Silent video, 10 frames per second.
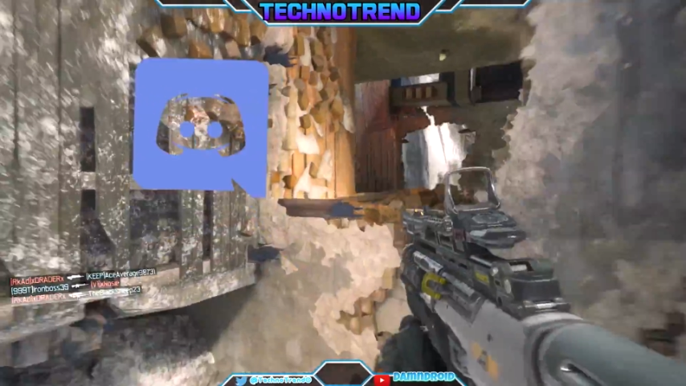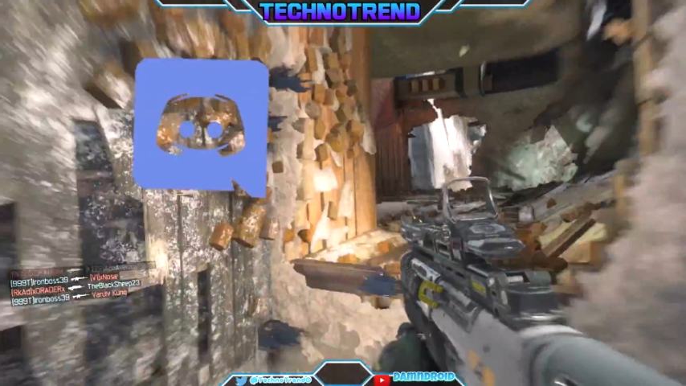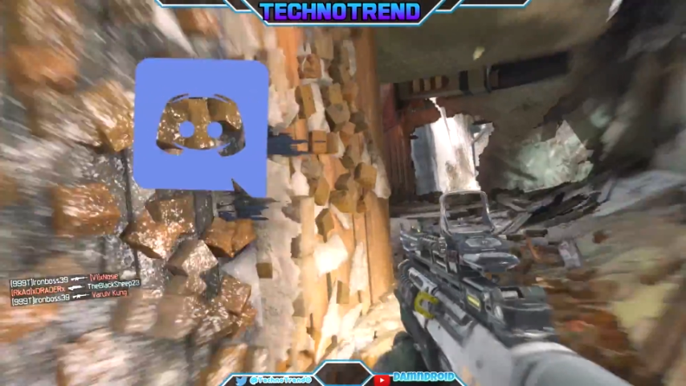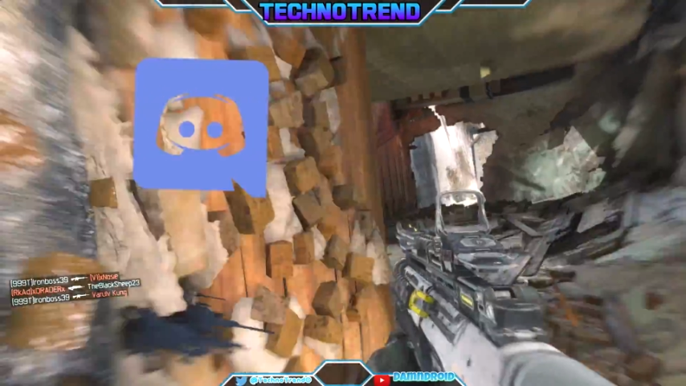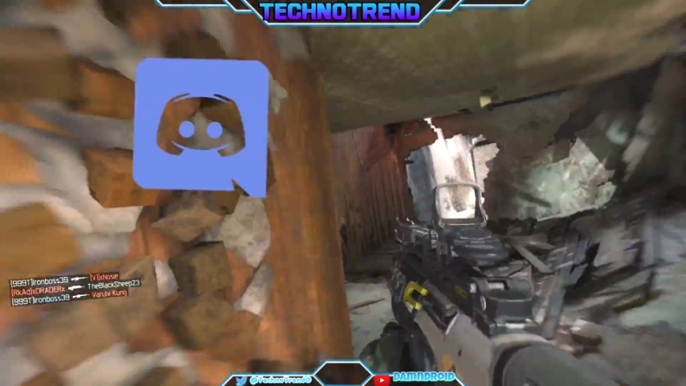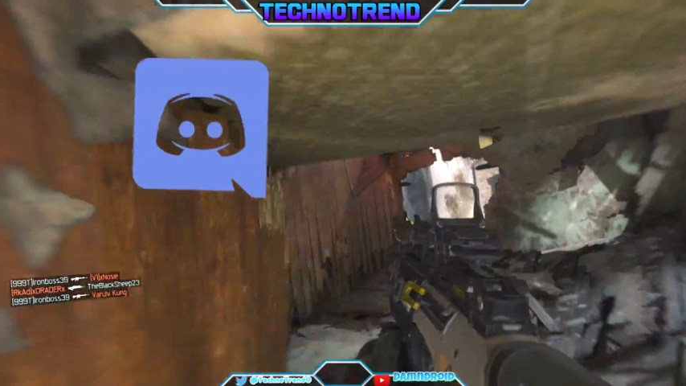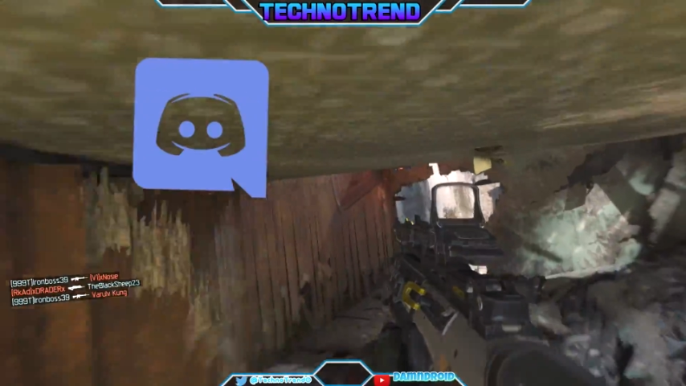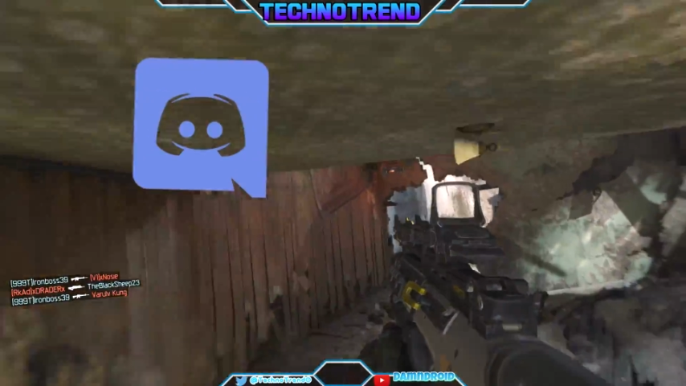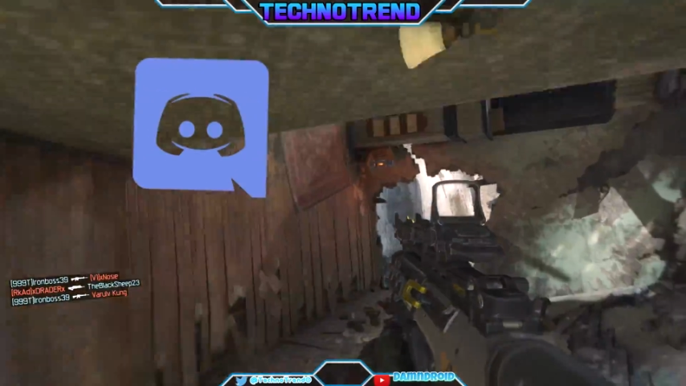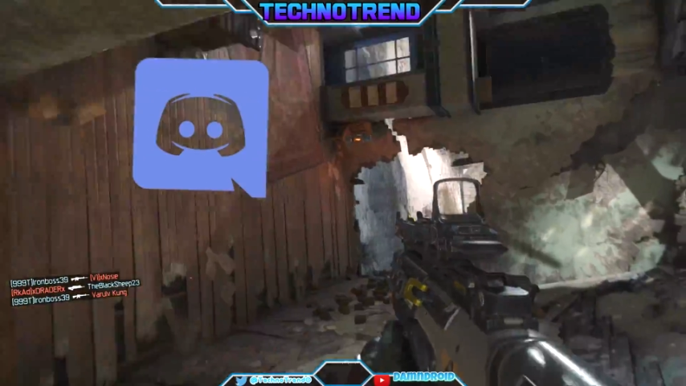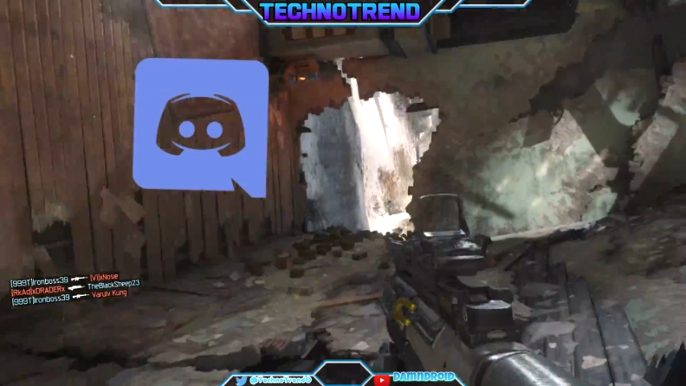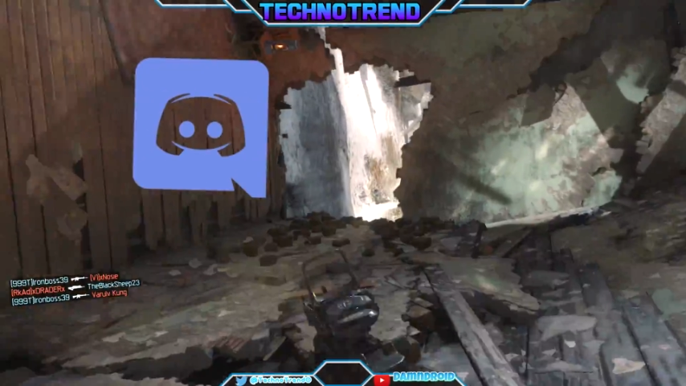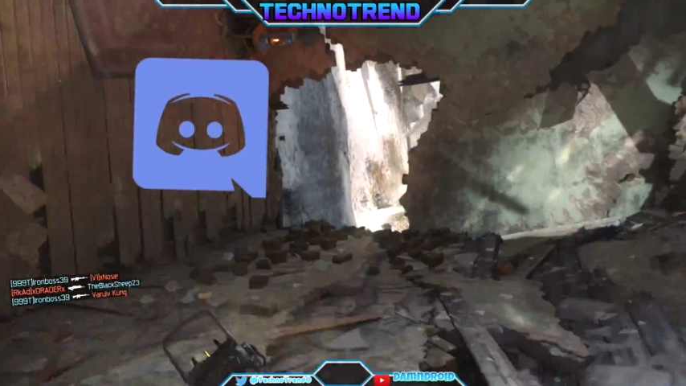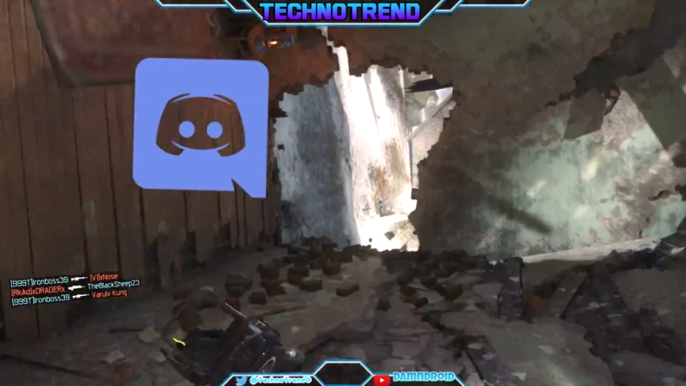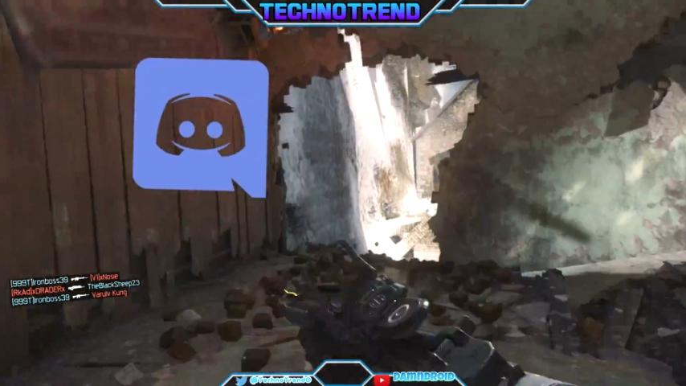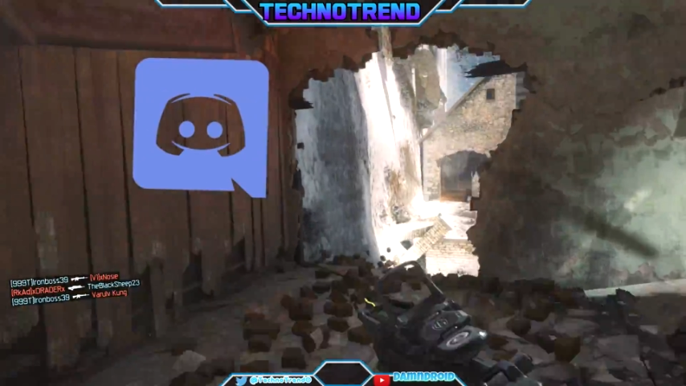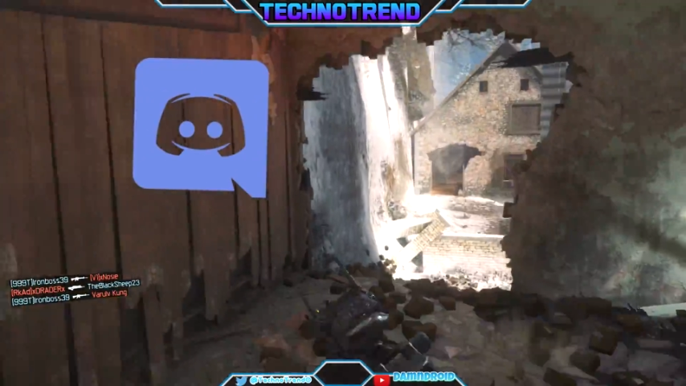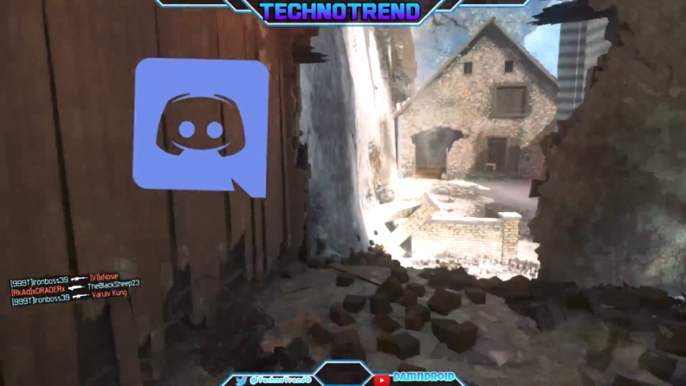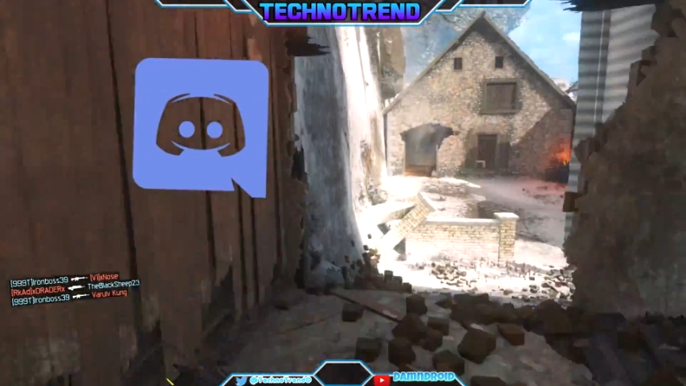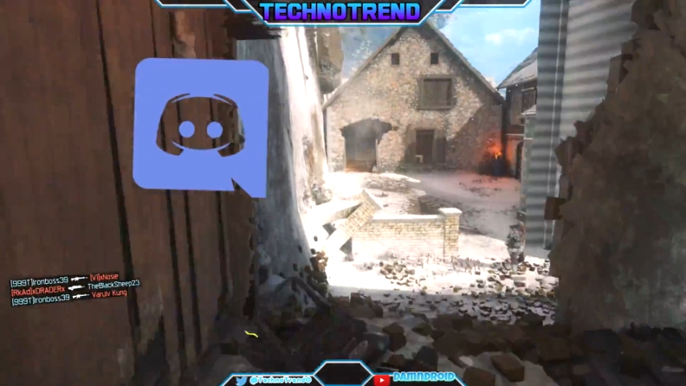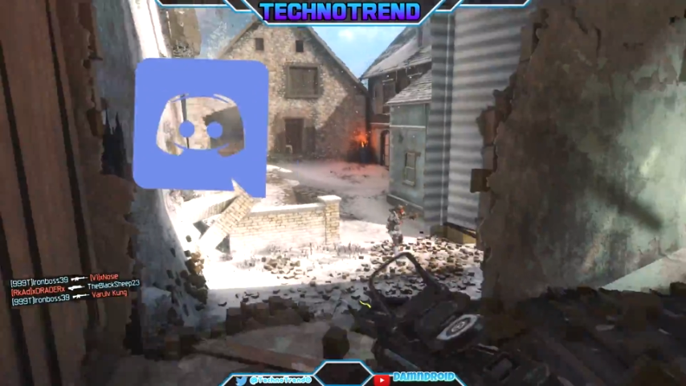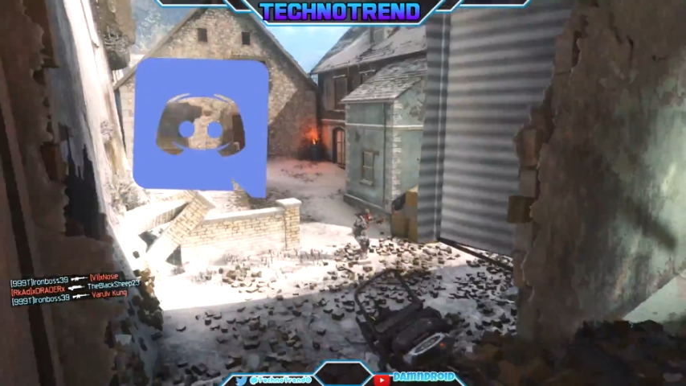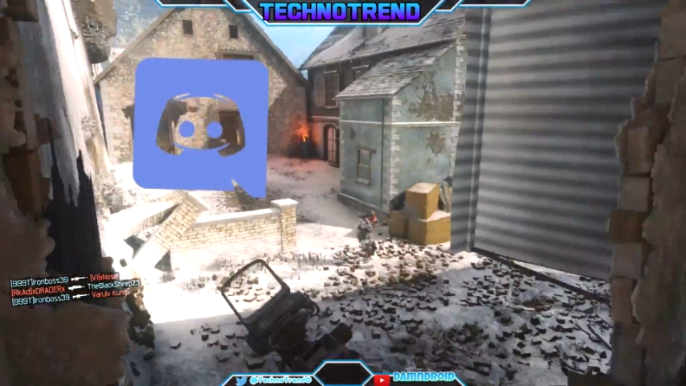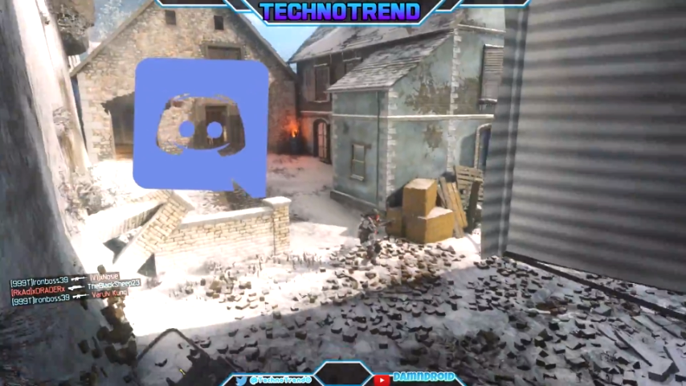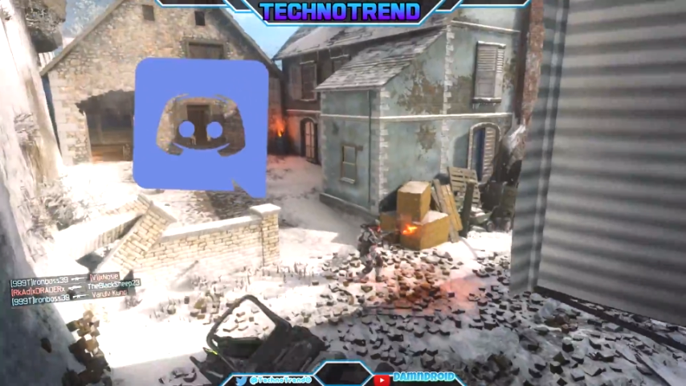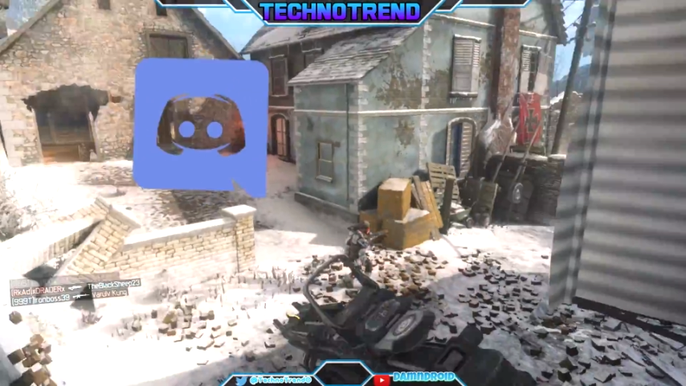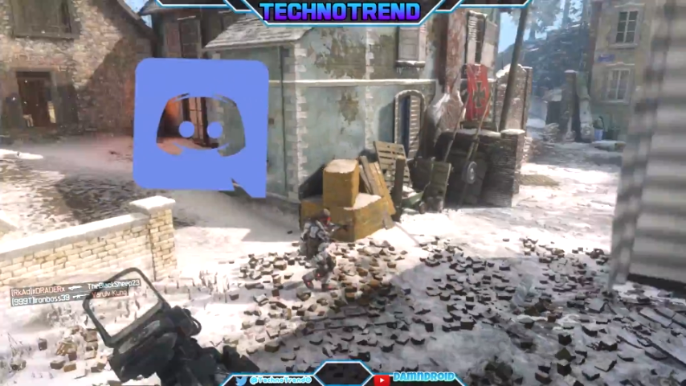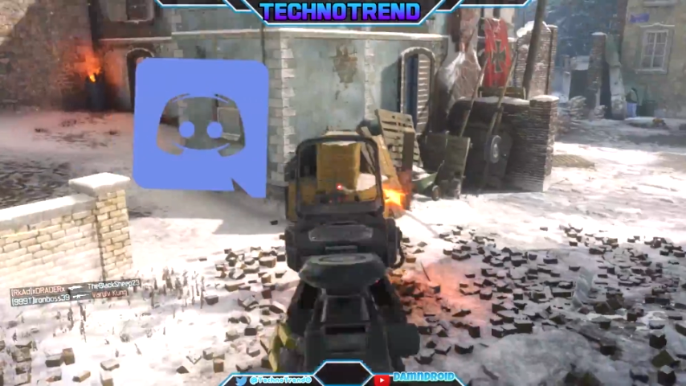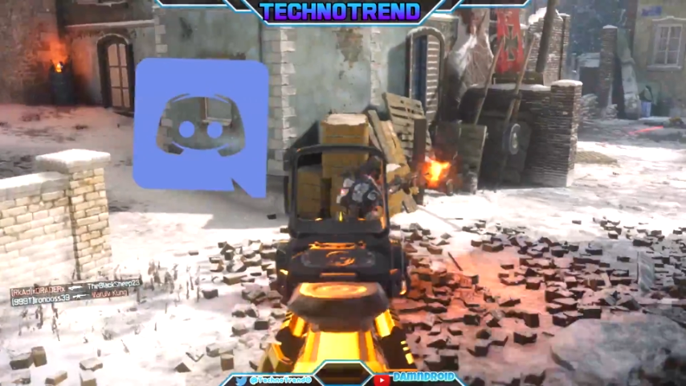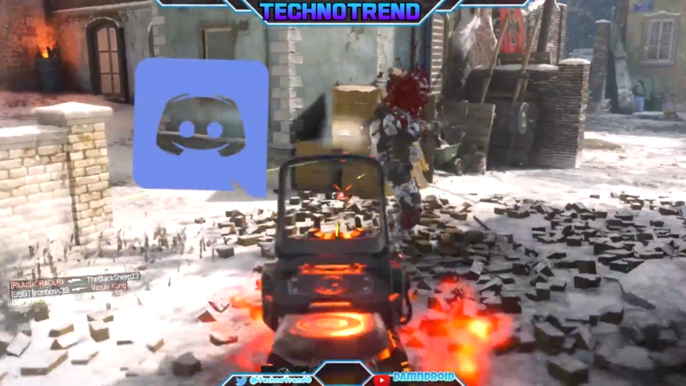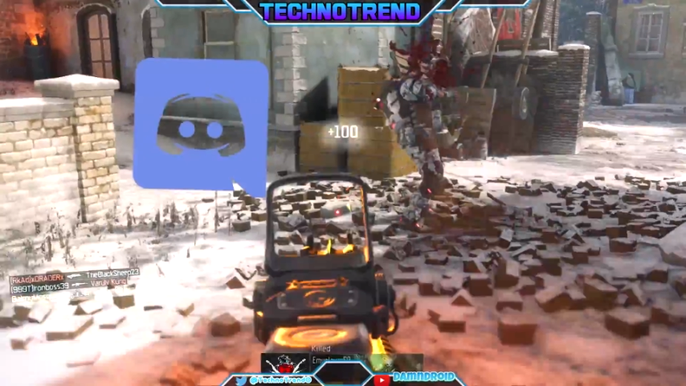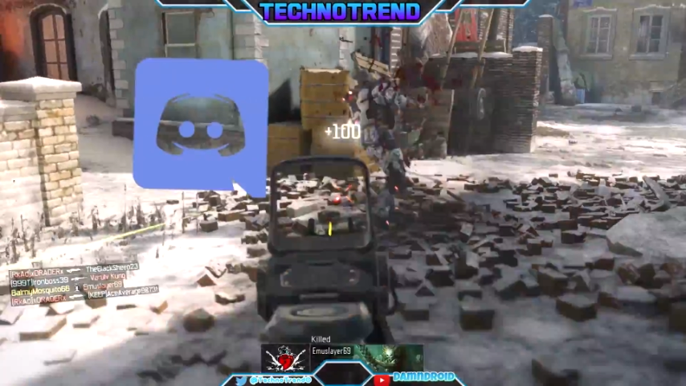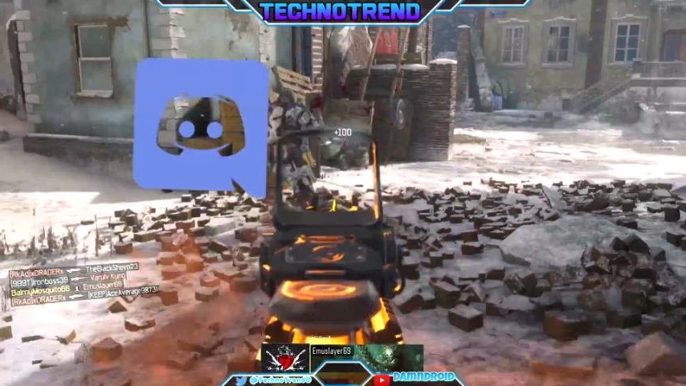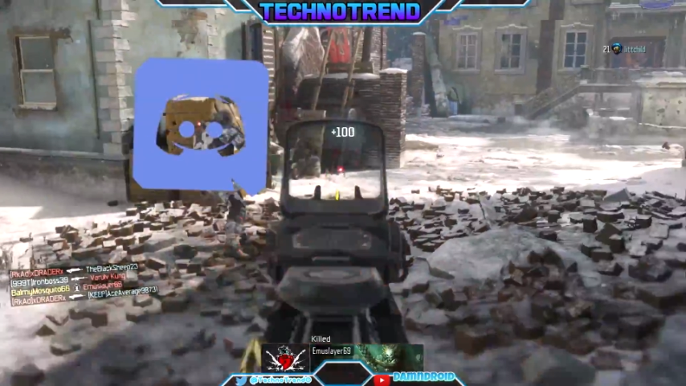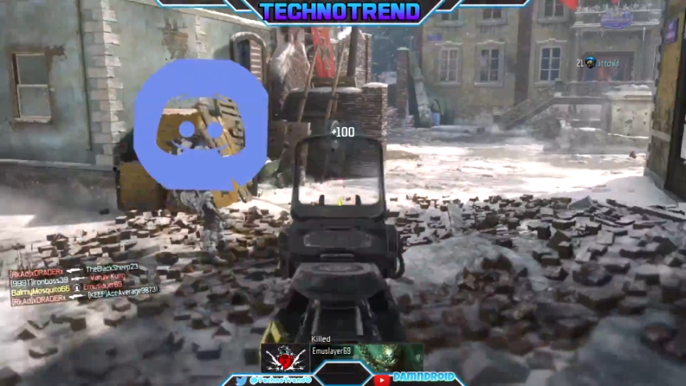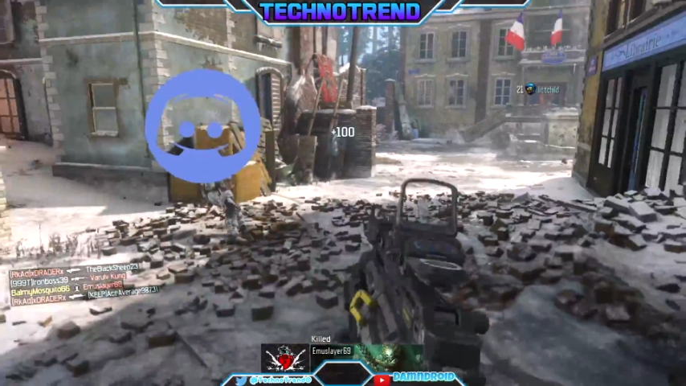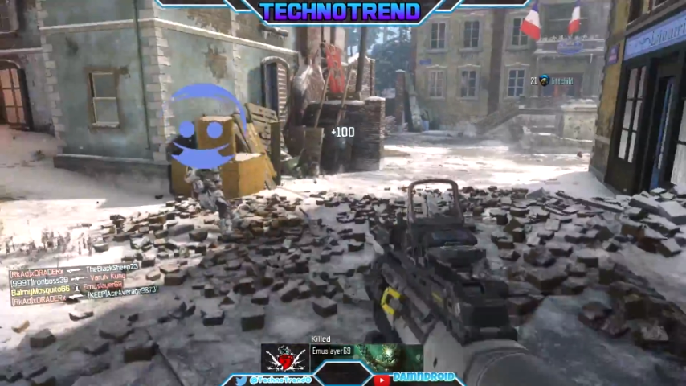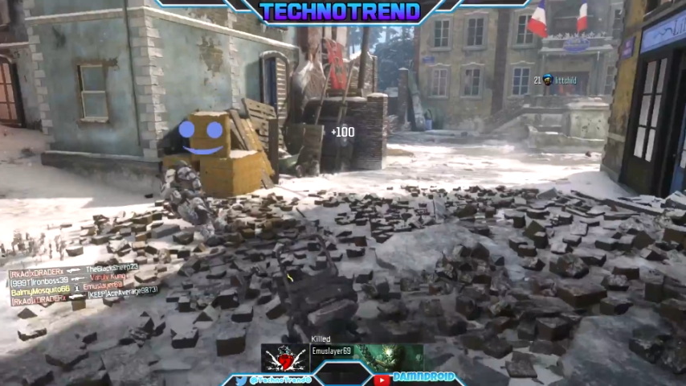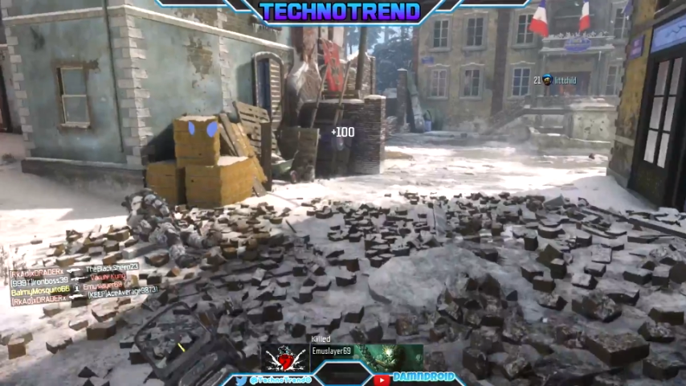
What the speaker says: Nobody's mouth can be seen.